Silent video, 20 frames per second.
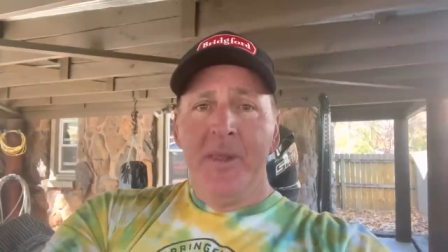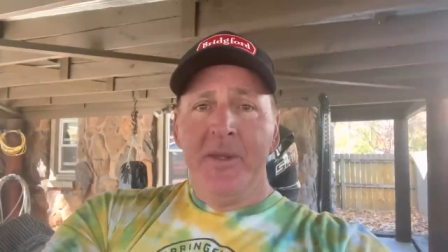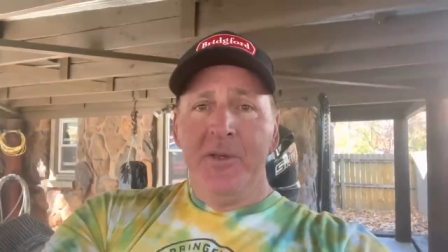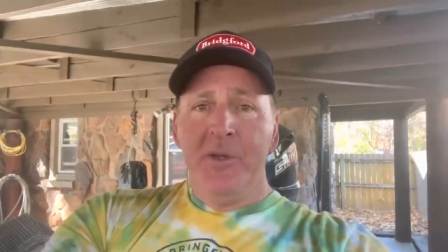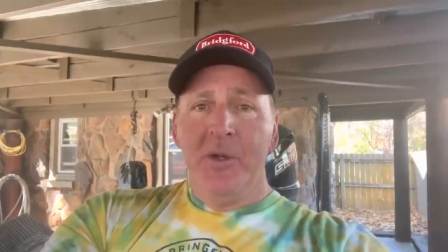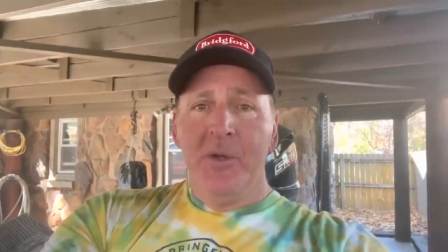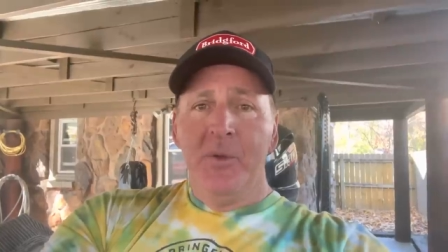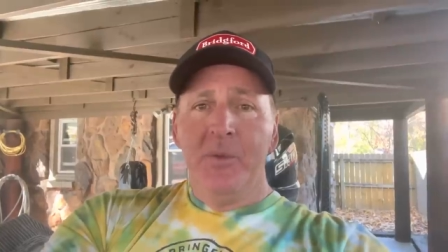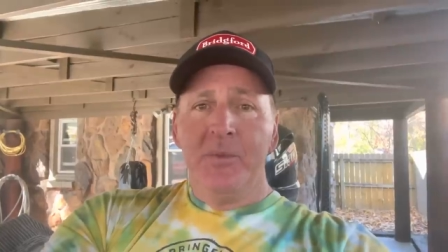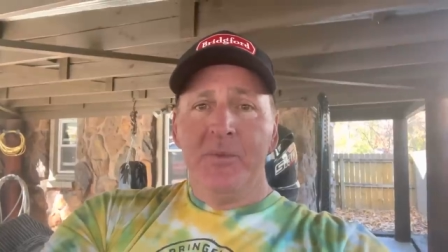
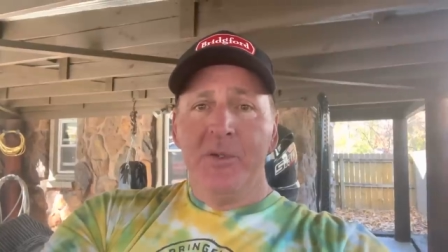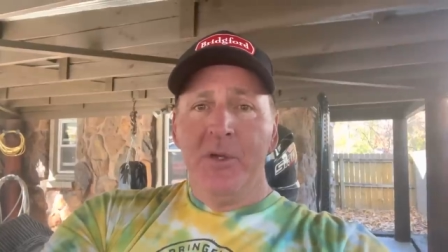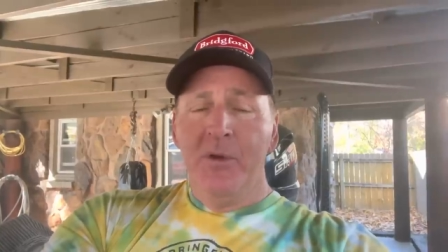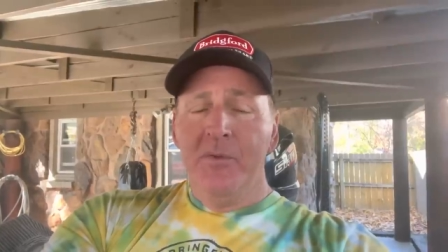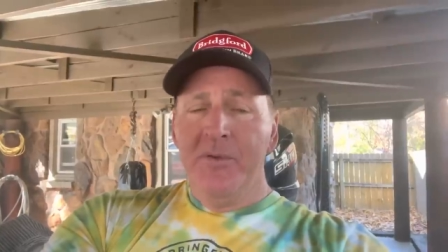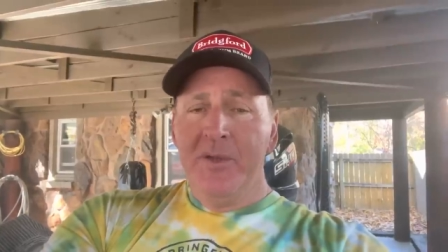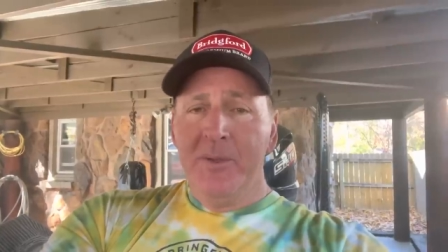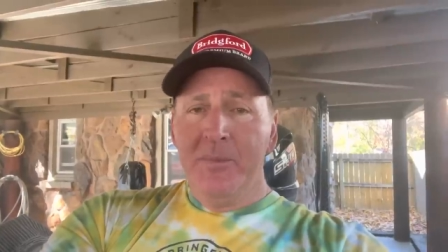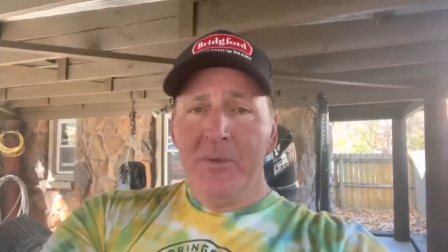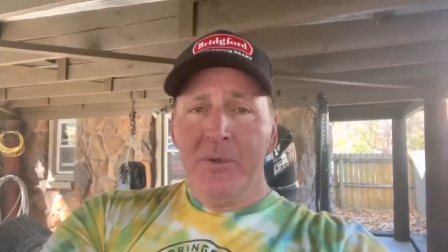you know,
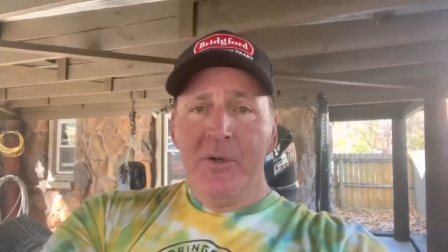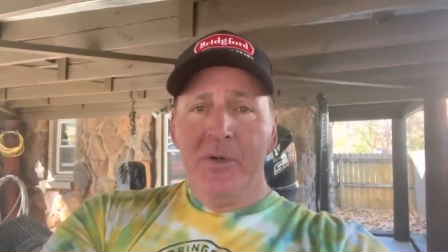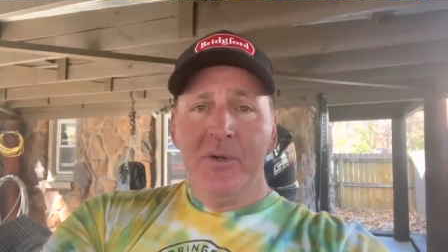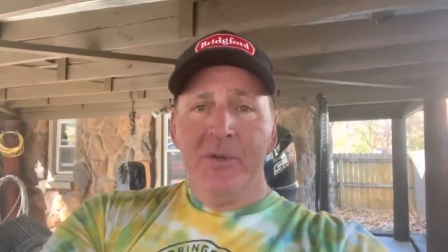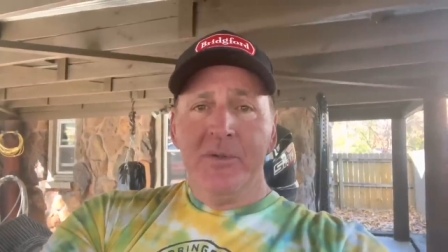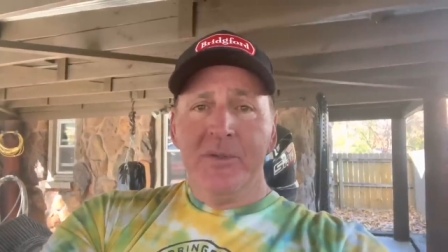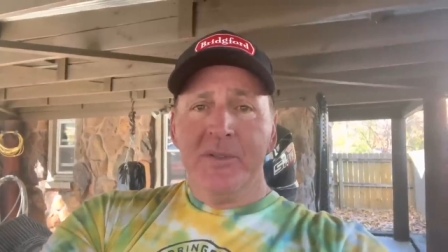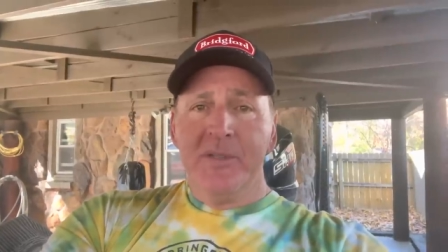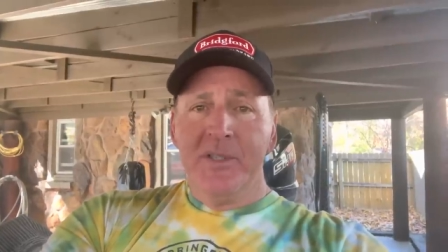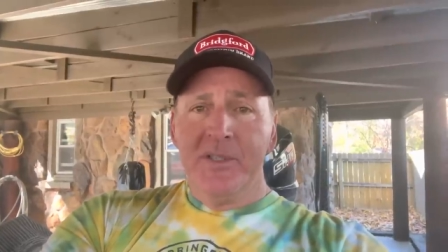
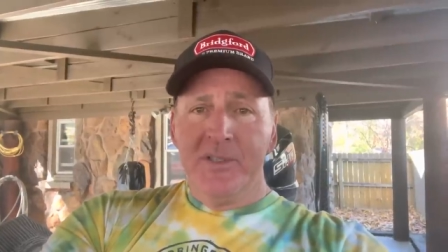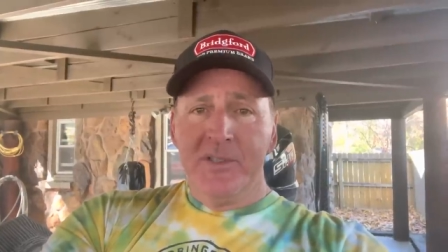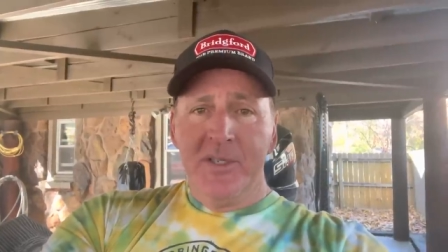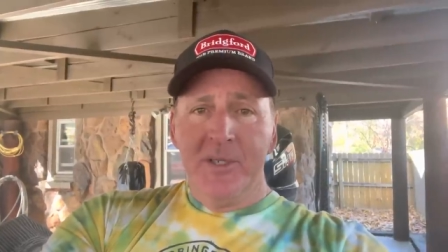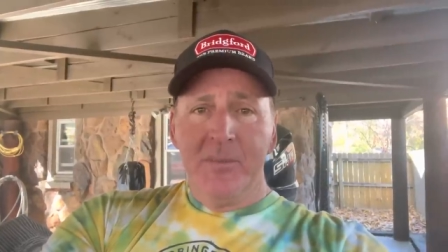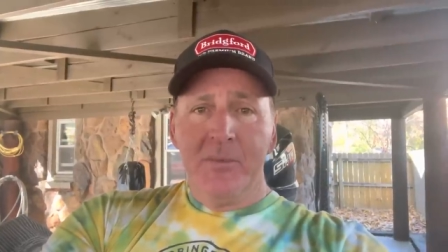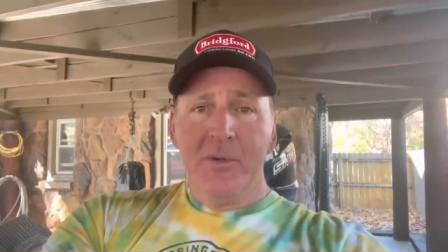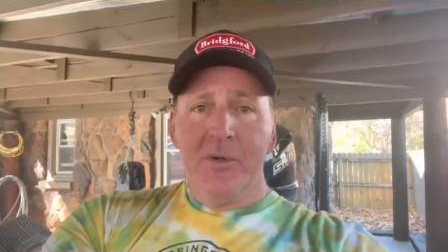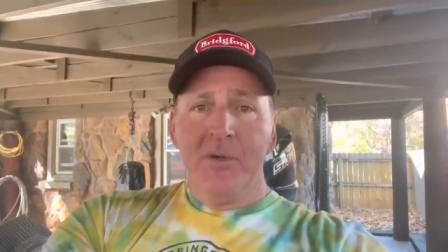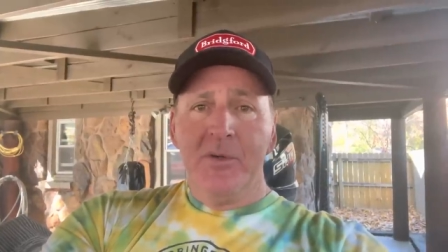November,
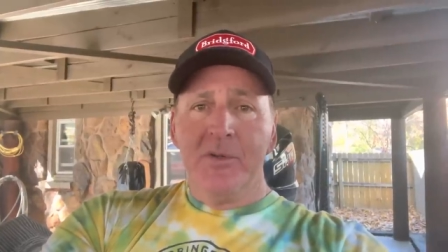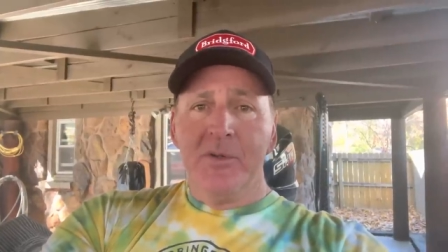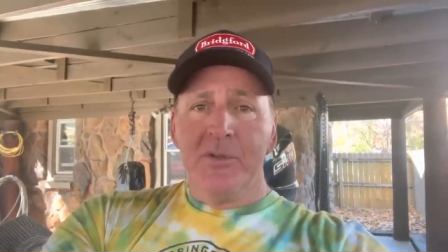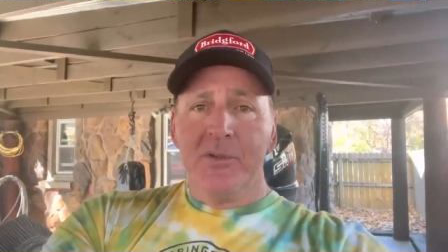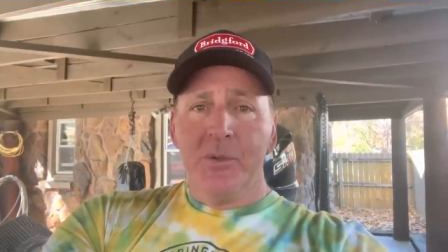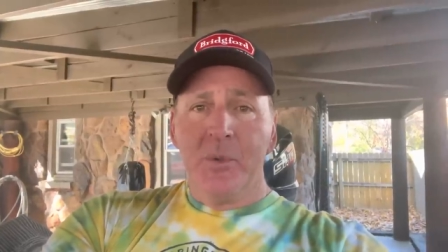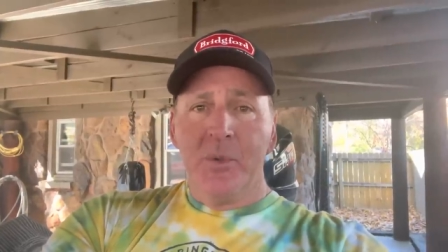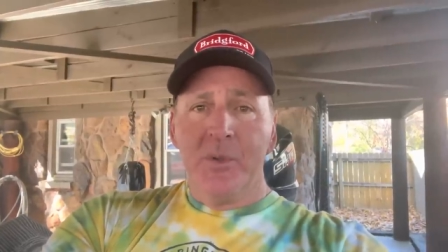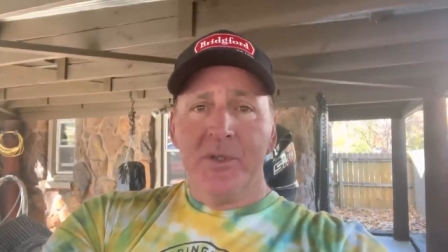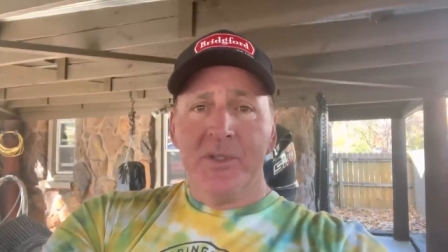December are the
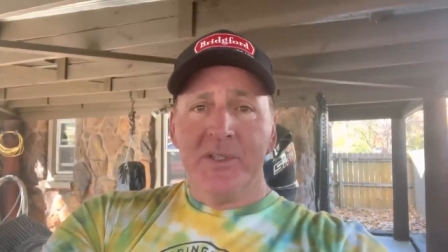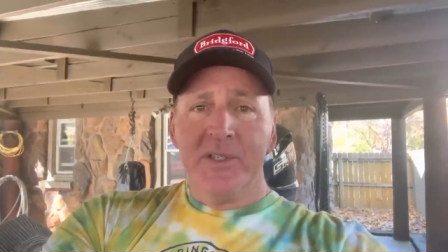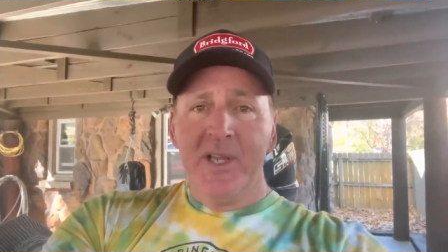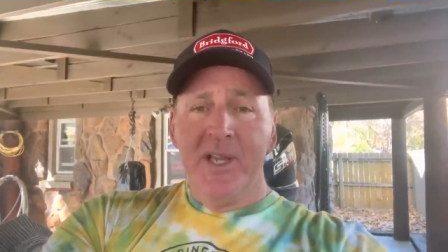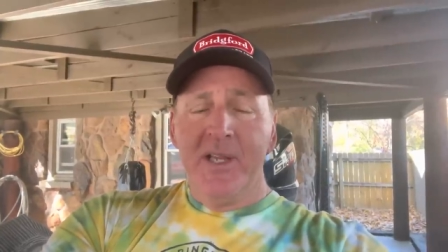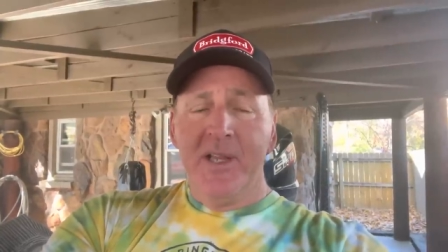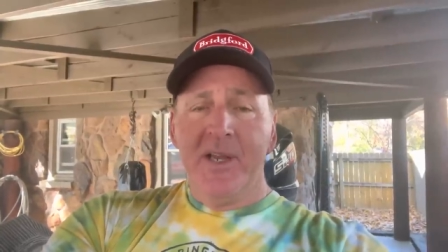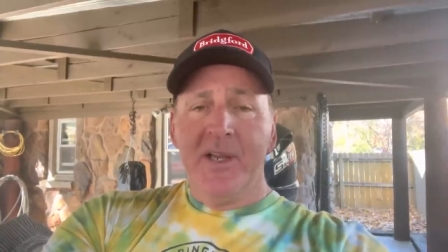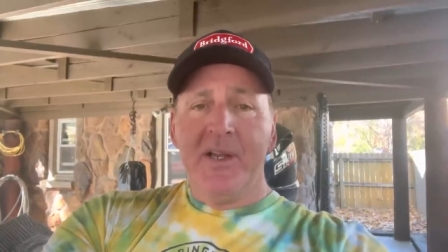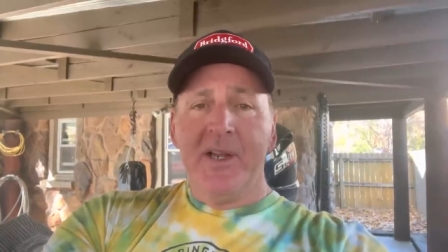shortest
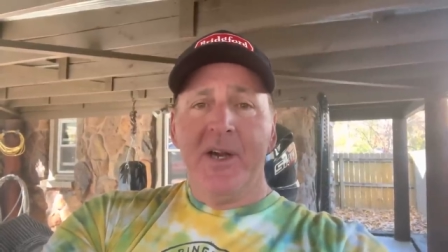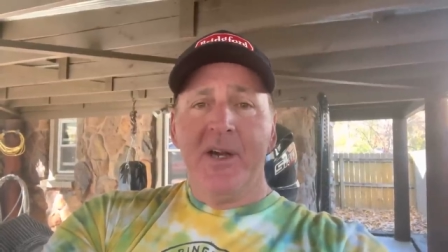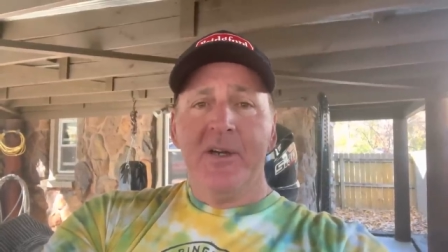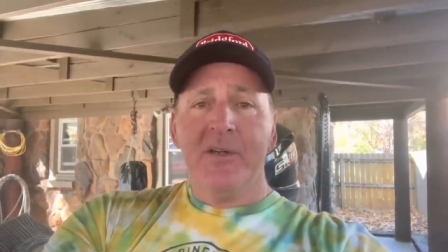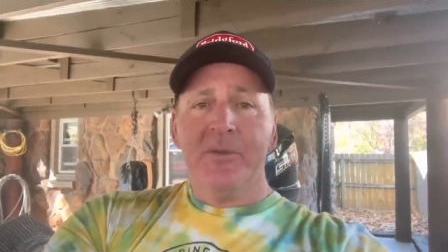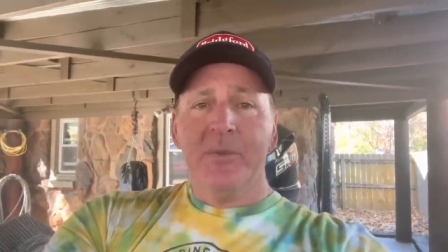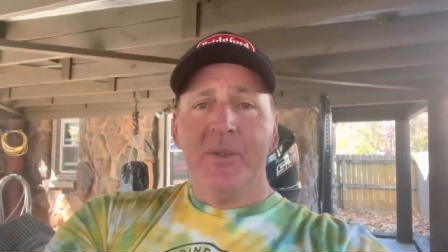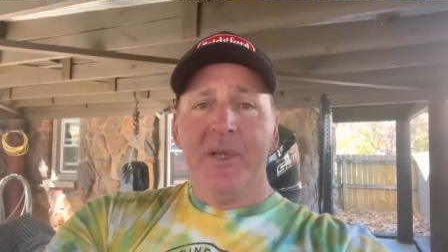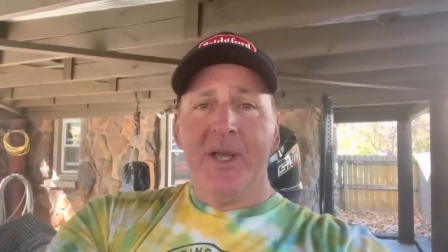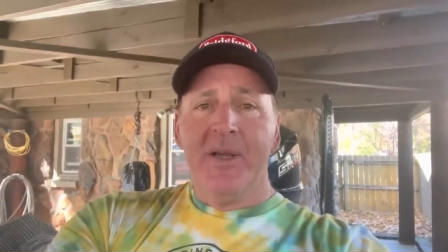daylight
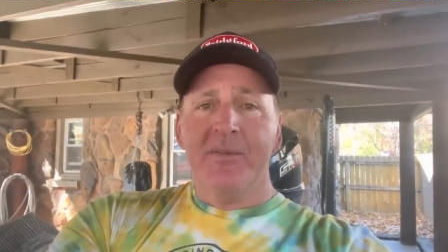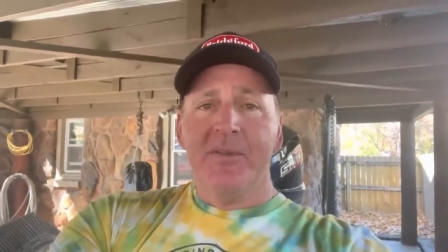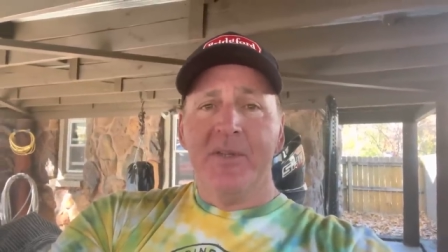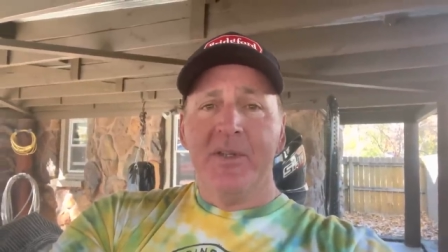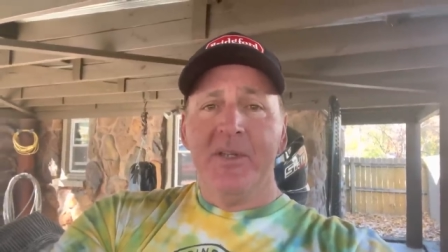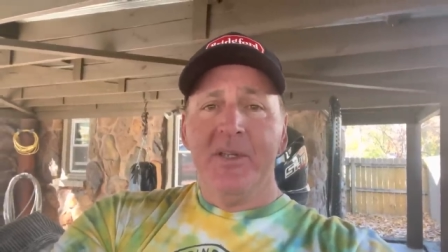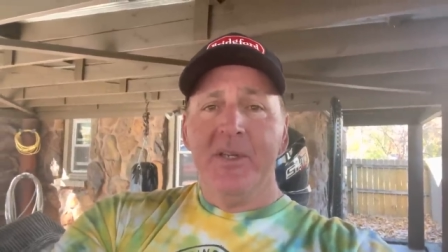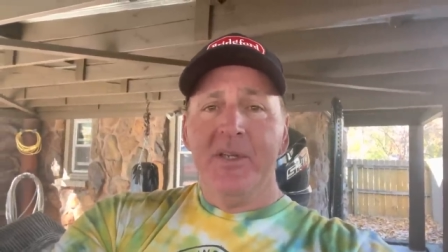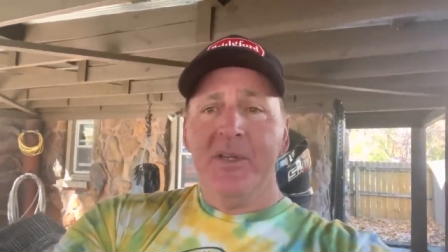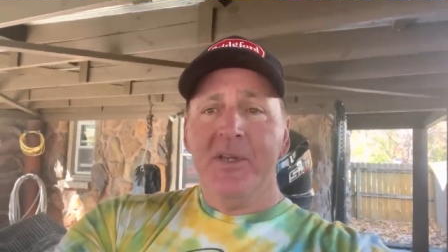hours we have of
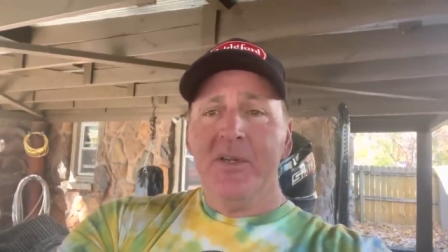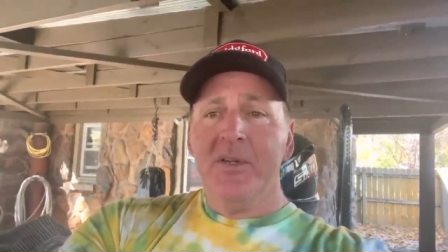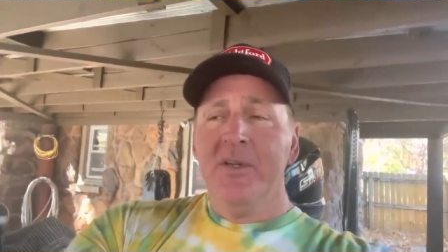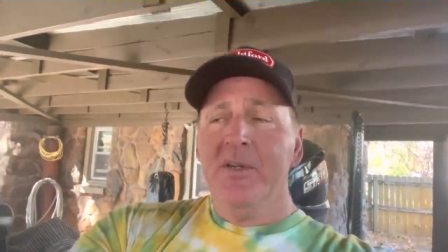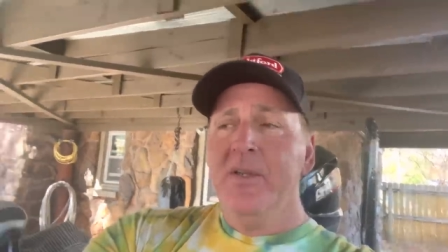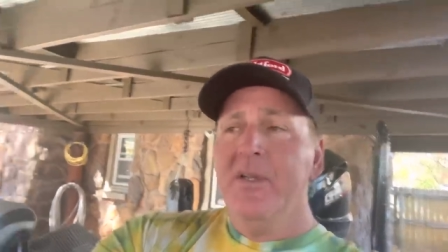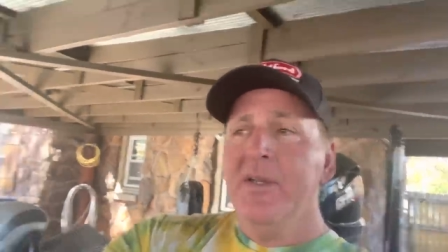the year.